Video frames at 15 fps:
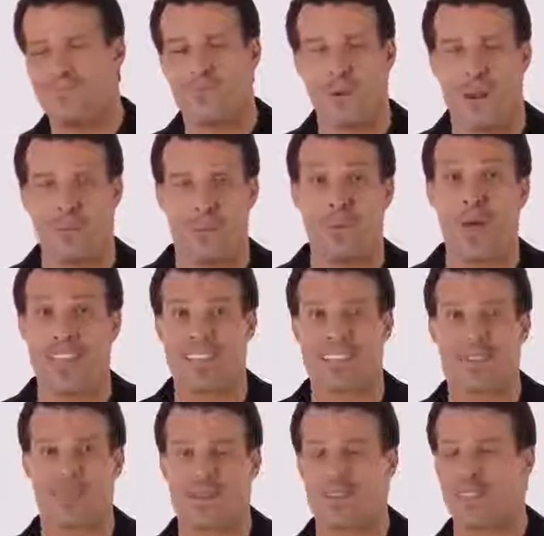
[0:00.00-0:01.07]
whatever the weight
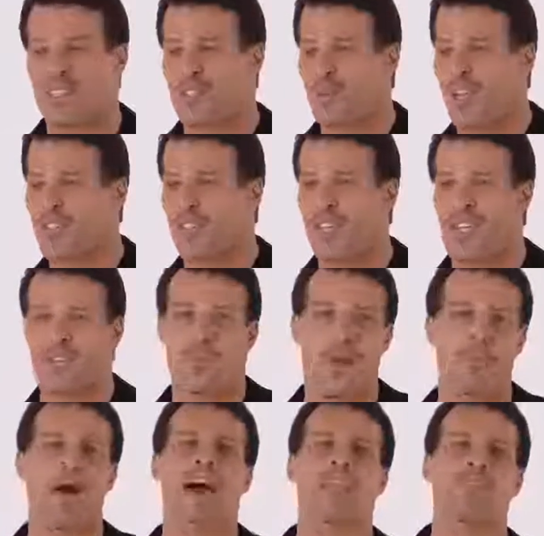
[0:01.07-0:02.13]
is, whatever the situation is, or
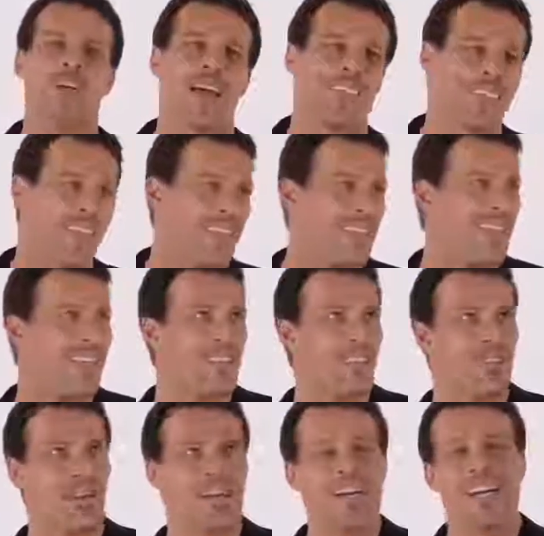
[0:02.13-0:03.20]
my body fat's like
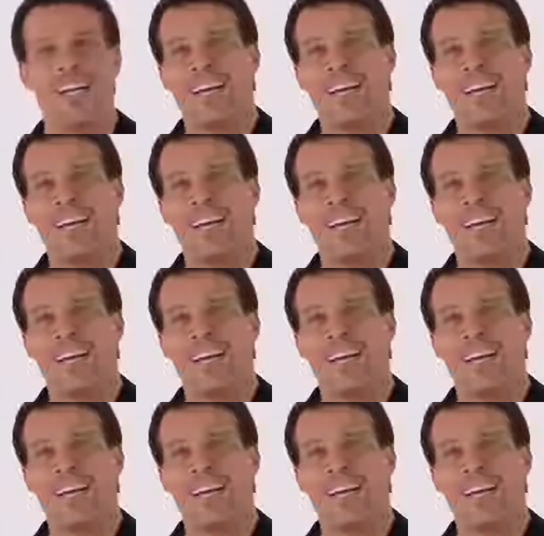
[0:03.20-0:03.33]
this, or